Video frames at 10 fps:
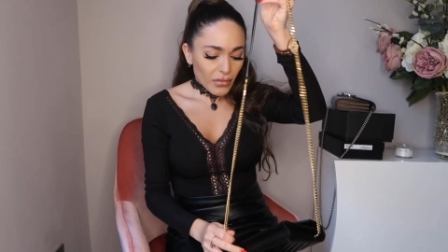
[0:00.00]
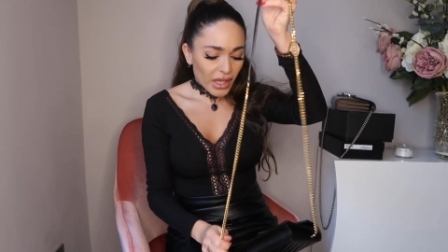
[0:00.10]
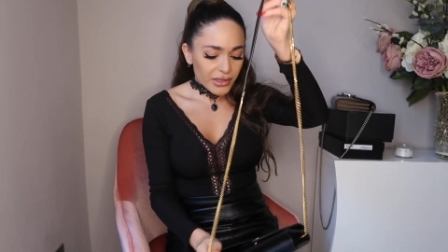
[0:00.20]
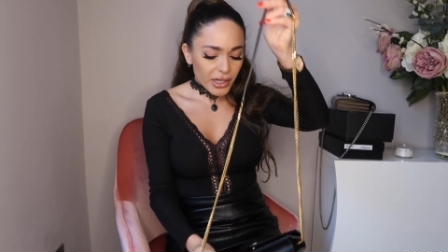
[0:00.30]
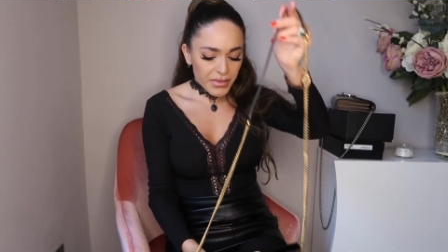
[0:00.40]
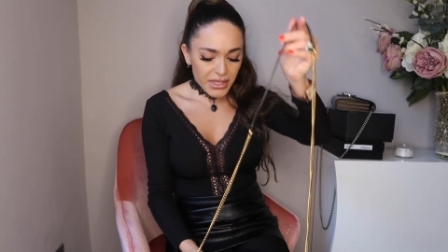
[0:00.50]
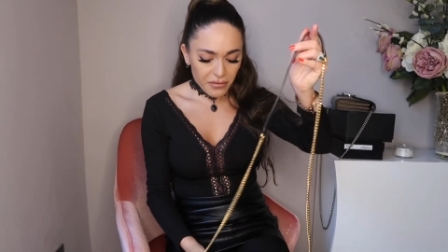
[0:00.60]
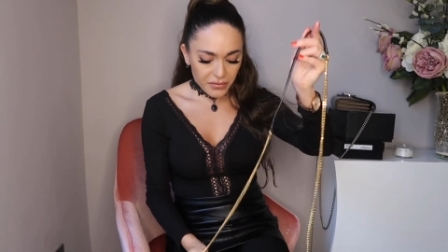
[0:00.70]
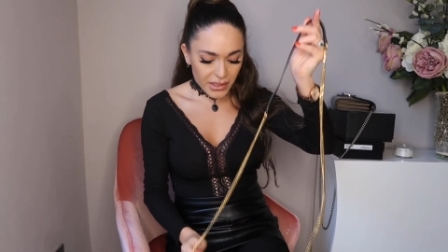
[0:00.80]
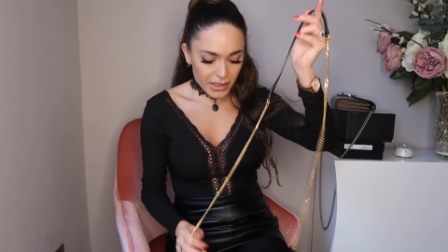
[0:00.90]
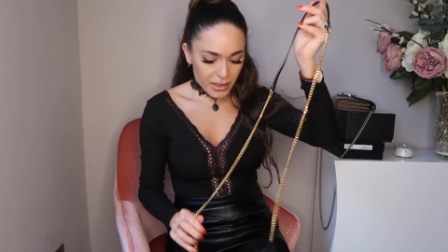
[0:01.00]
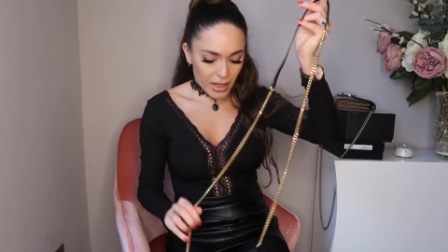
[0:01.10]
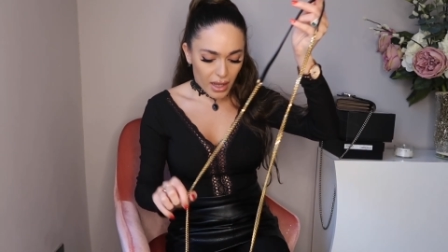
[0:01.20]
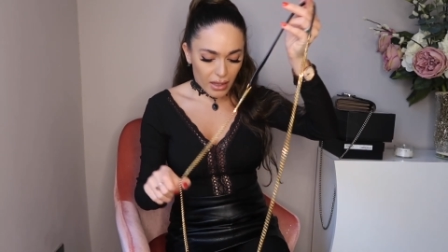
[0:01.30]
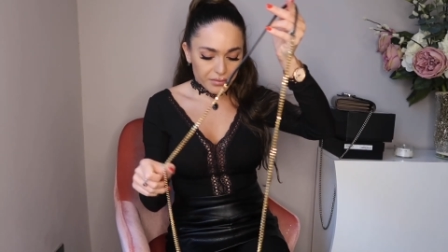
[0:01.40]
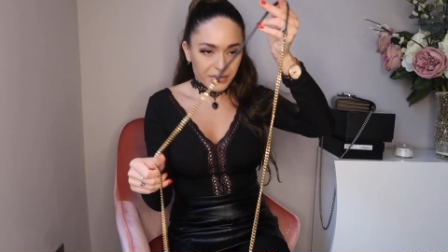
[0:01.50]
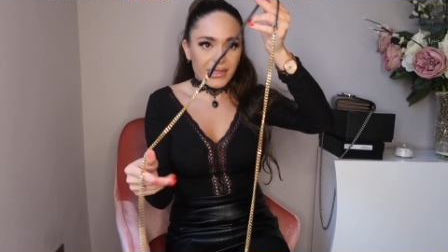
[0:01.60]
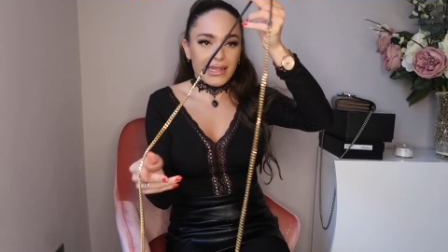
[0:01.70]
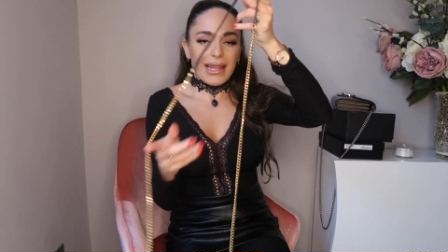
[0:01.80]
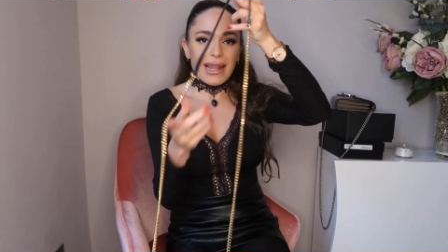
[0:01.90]
In terms of
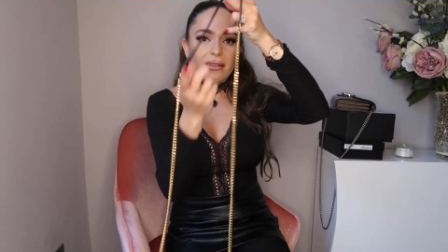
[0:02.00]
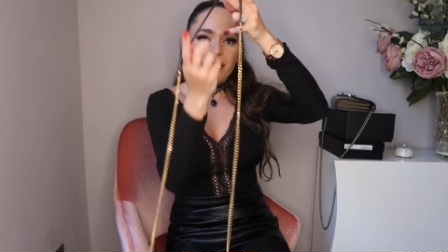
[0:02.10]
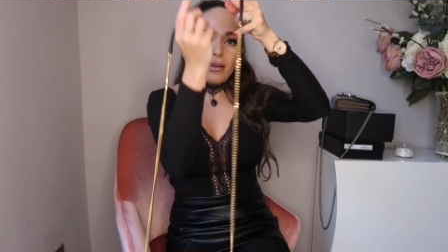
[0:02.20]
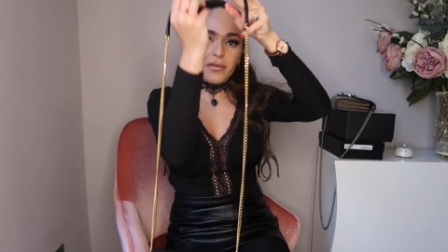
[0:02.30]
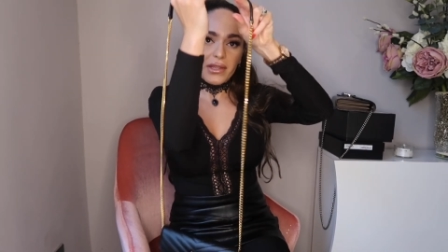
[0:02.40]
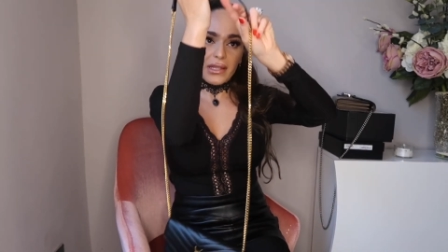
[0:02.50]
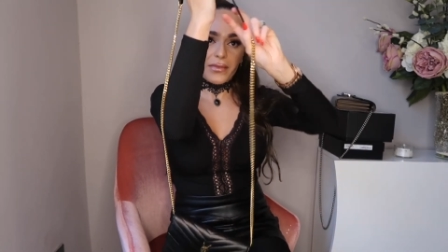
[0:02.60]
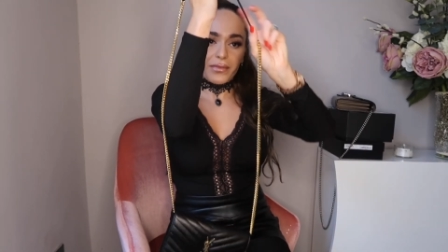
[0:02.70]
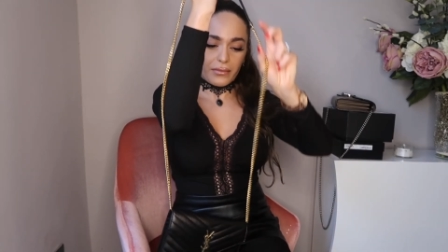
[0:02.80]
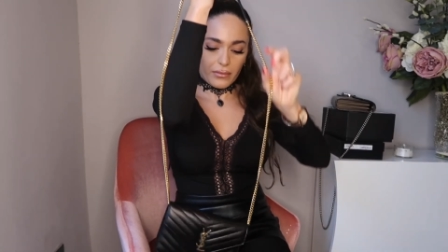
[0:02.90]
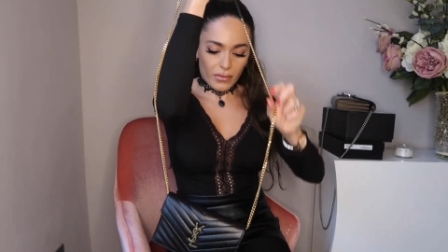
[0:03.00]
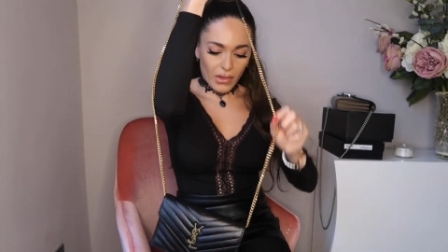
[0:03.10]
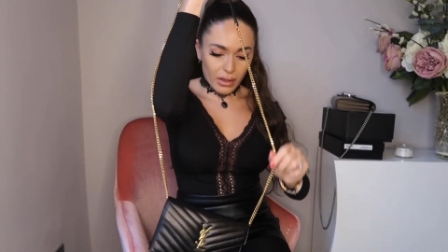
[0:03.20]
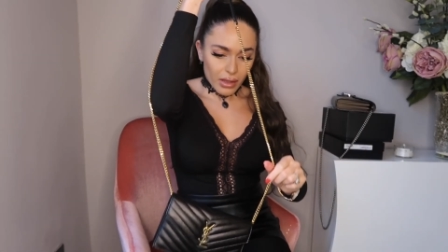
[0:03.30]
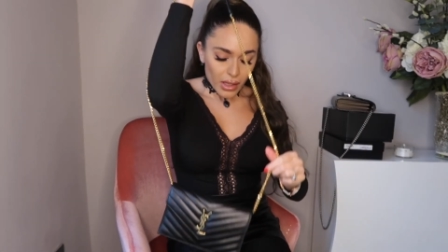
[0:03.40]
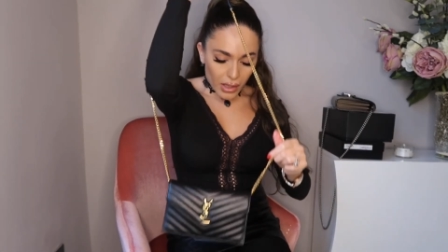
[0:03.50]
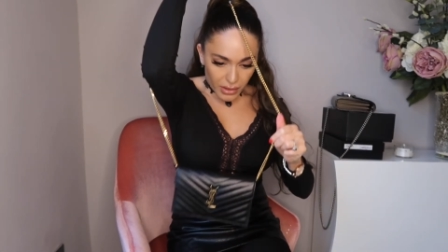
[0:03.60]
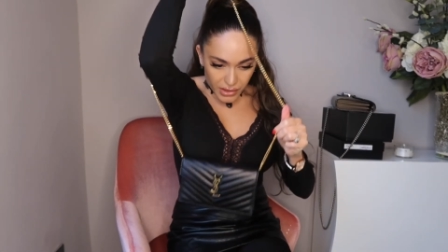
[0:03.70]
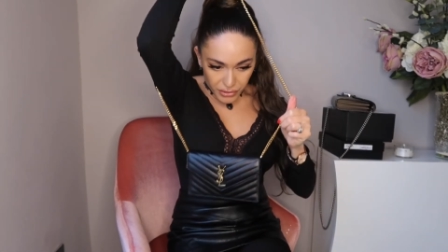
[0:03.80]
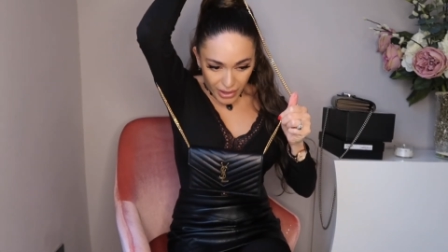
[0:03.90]
the length of the
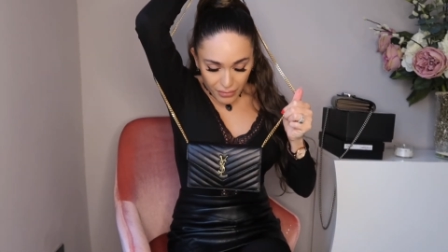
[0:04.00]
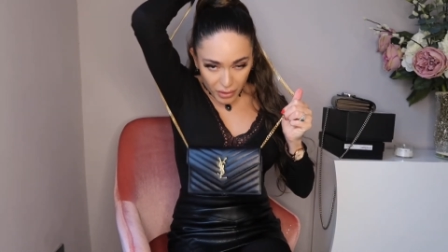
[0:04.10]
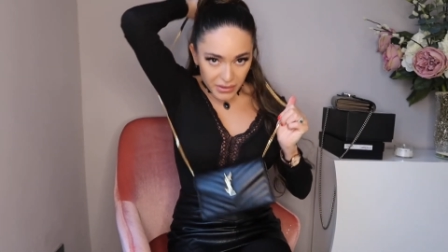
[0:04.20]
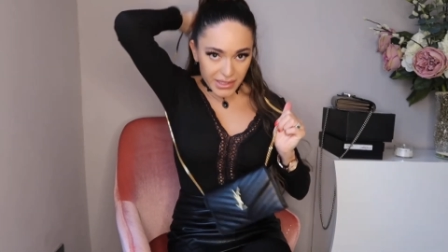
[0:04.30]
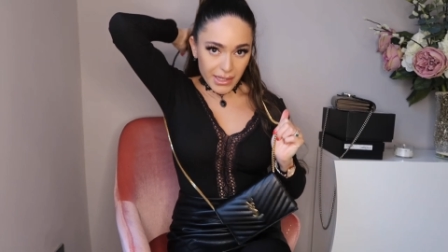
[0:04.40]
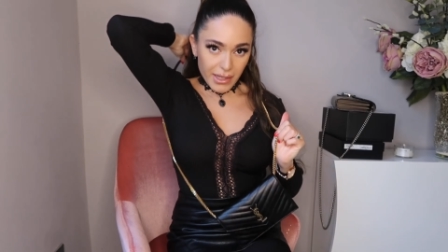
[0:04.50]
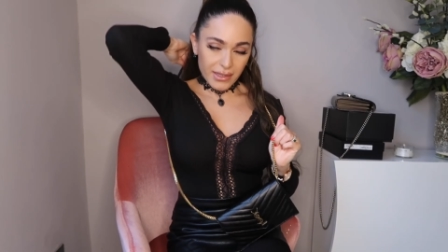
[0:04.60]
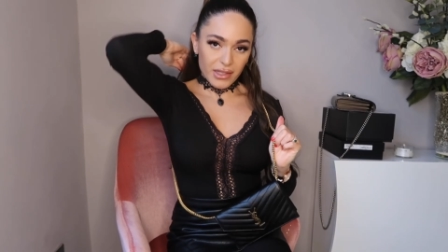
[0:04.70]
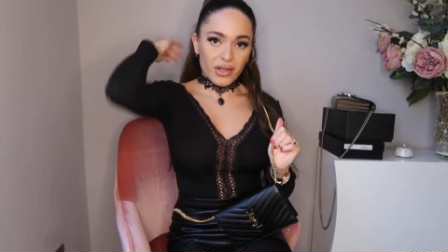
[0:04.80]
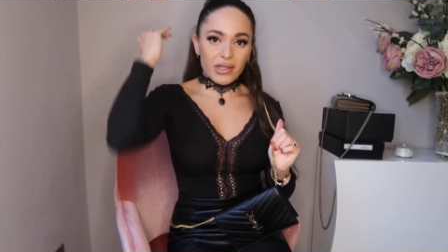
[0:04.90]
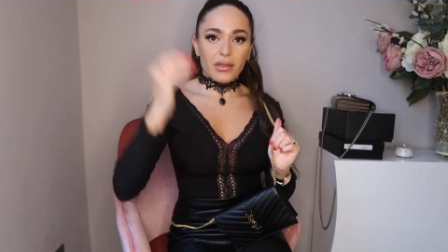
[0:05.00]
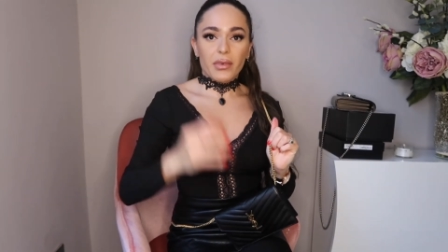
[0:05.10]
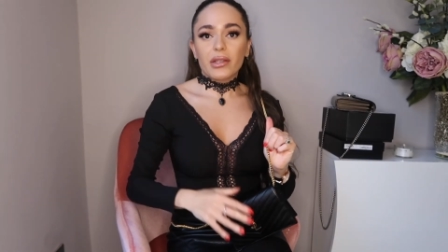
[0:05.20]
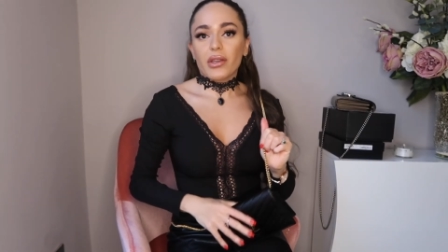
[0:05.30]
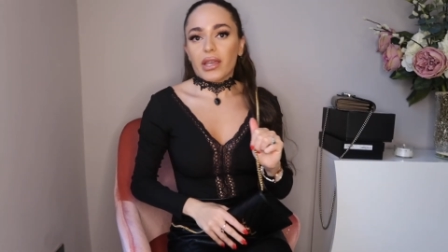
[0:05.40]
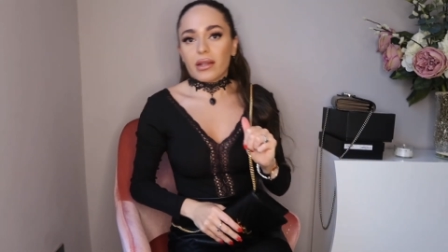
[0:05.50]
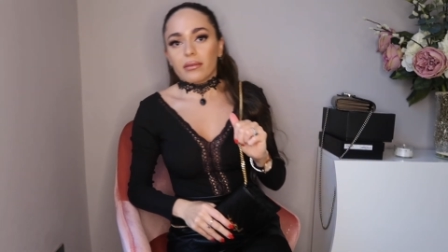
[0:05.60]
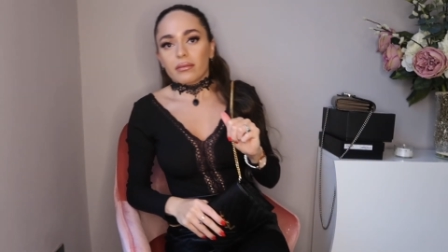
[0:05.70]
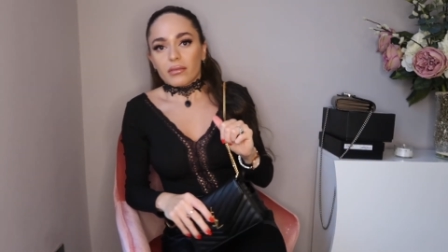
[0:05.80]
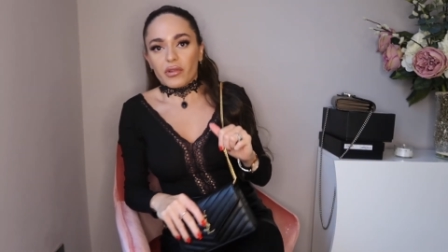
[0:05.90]
strap, obviously is adjustable, you
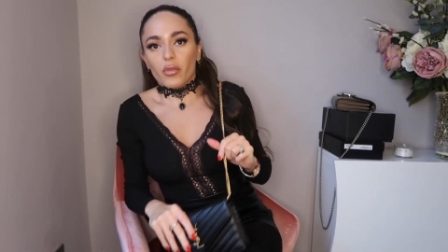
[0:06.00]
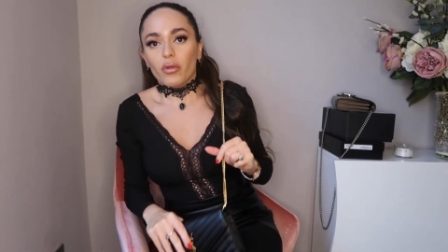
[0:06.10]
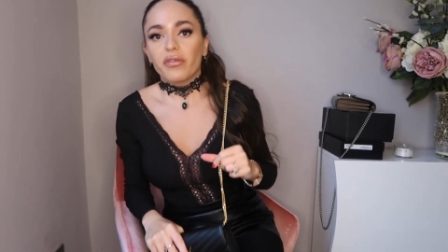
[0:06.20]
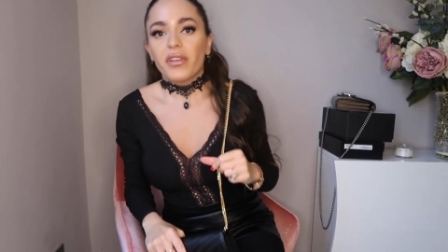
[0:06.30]
can remove